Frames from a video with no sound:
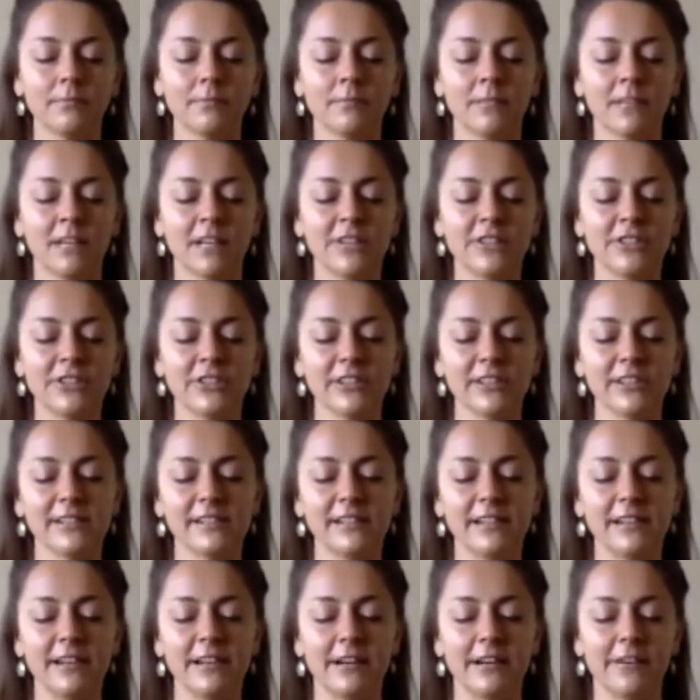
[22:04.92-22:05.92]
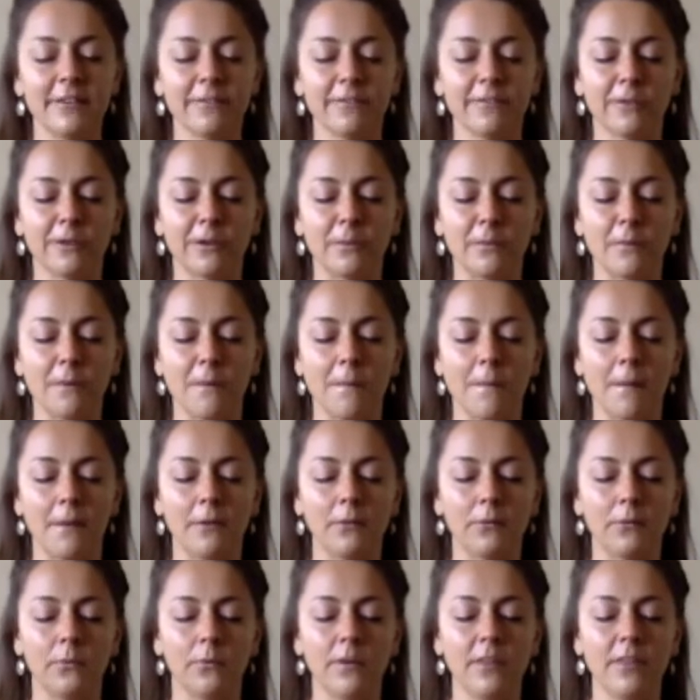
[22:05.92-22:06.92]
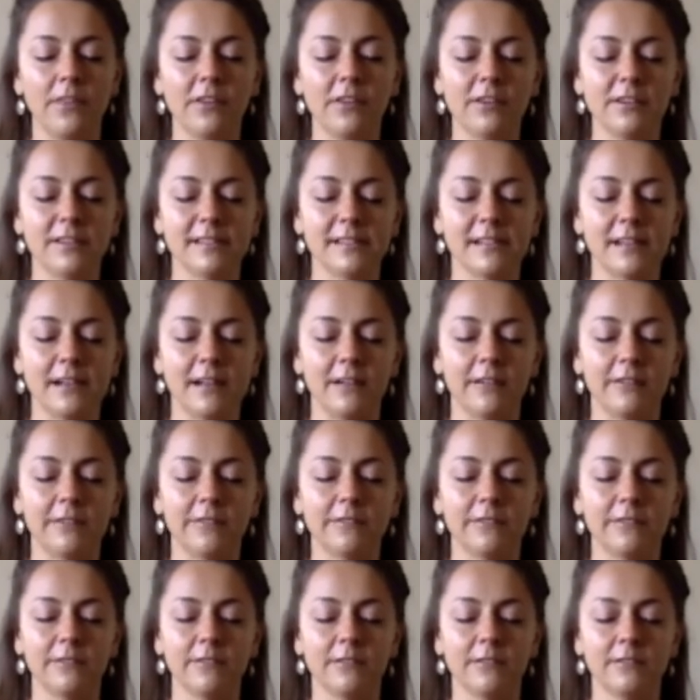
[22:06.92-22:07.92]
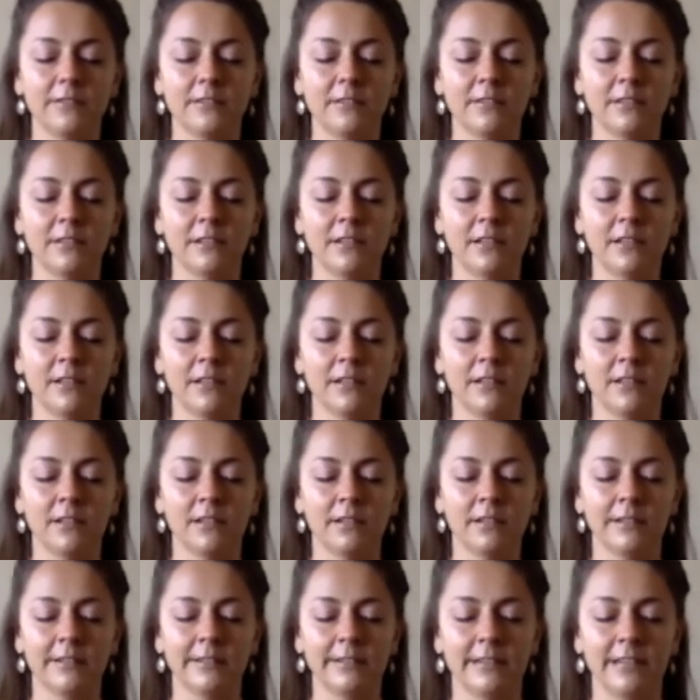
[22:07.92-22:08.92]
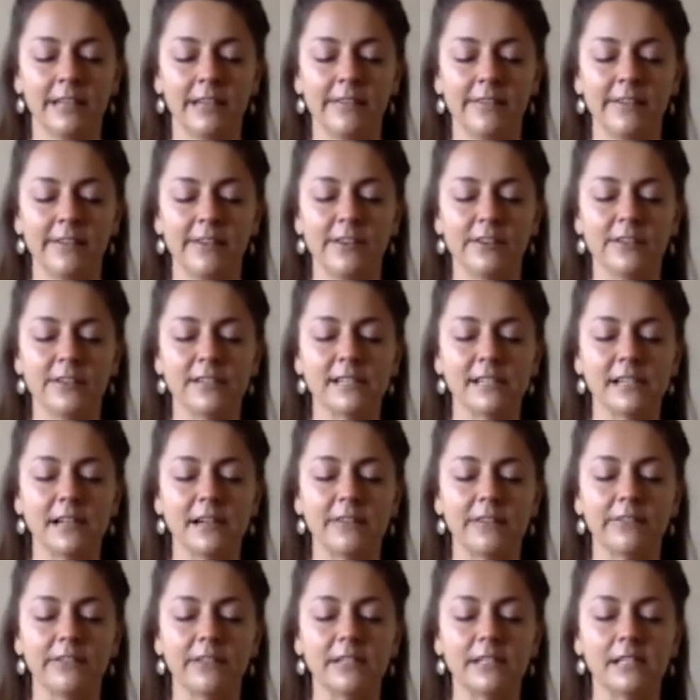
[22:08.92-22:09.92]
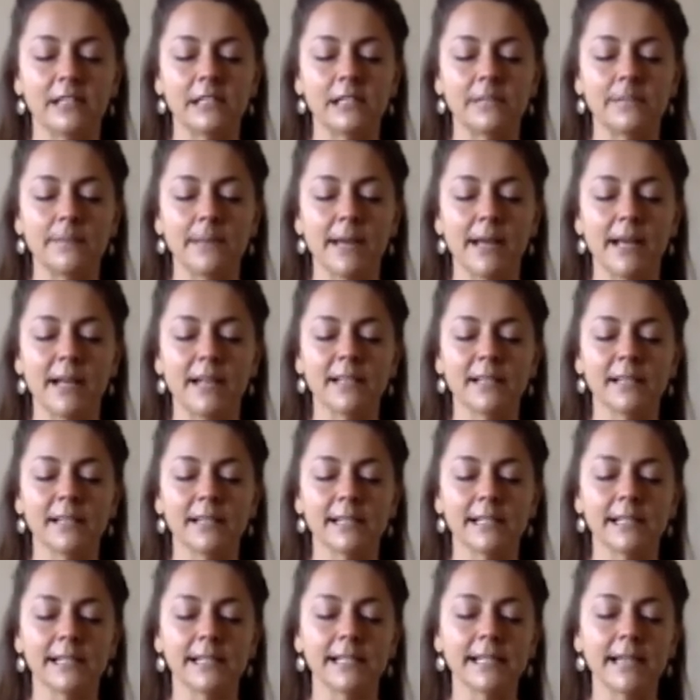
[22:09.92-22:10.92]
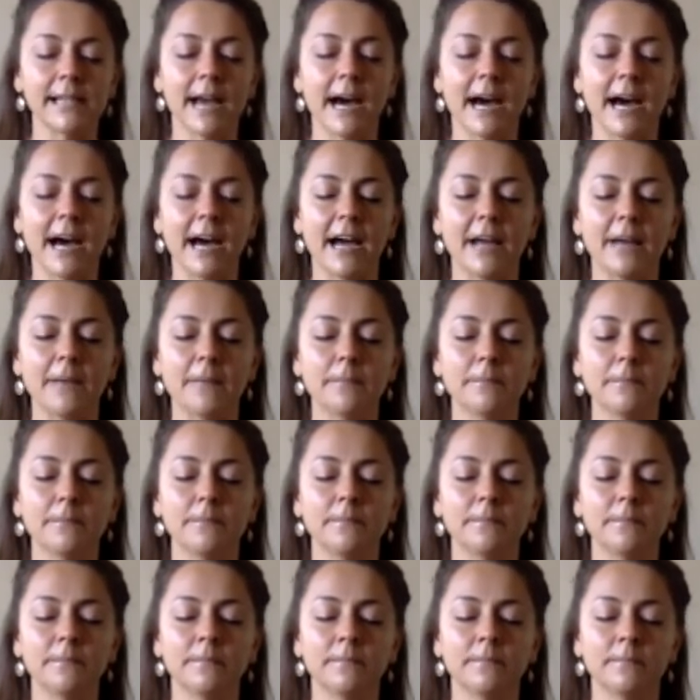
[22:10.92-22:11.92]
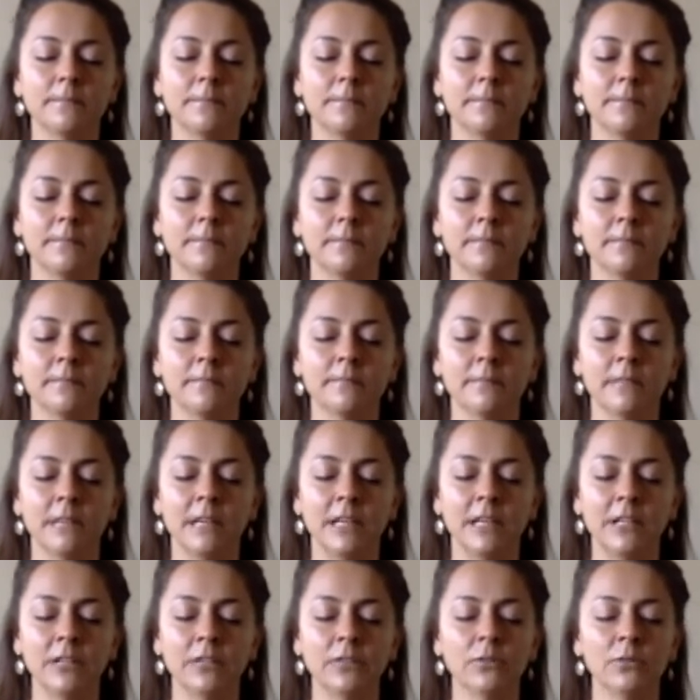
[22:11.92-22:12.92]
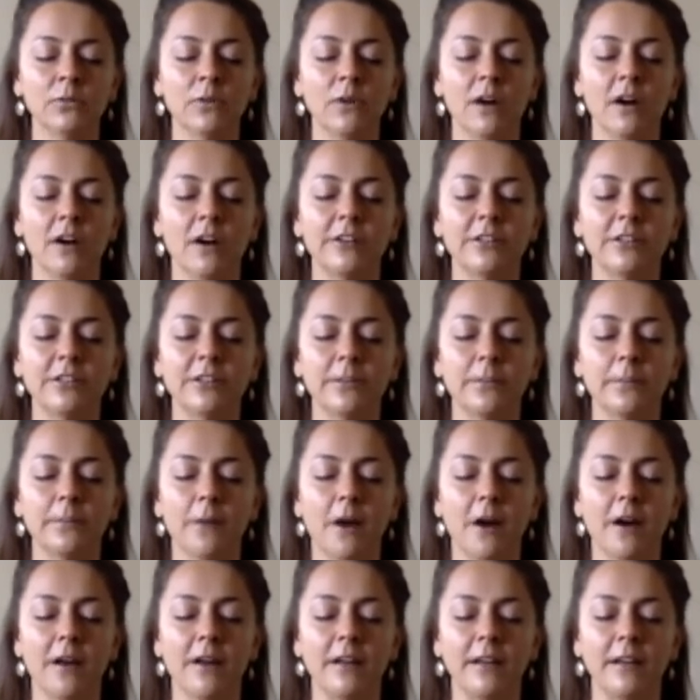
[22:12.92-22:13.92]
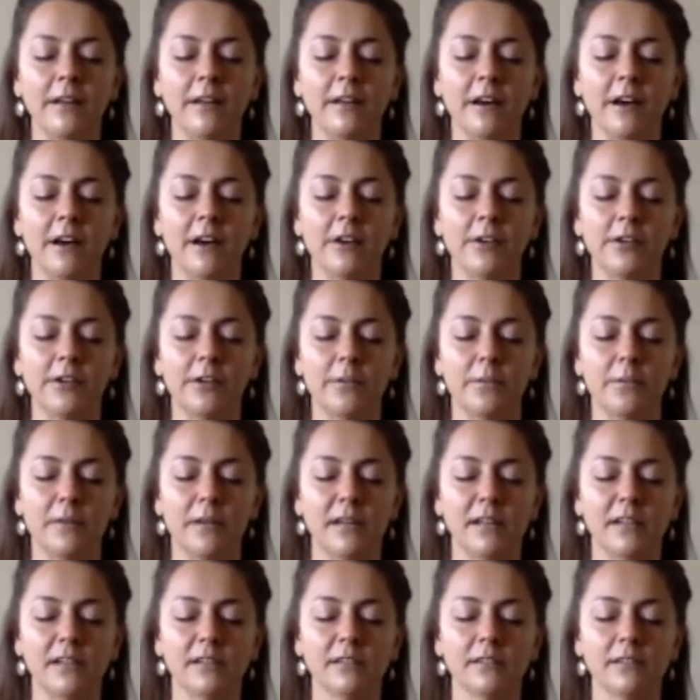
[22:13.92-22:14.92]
And just sit here for a moment with yourself, giving yourself this space, this time to honor your body and honor your mind.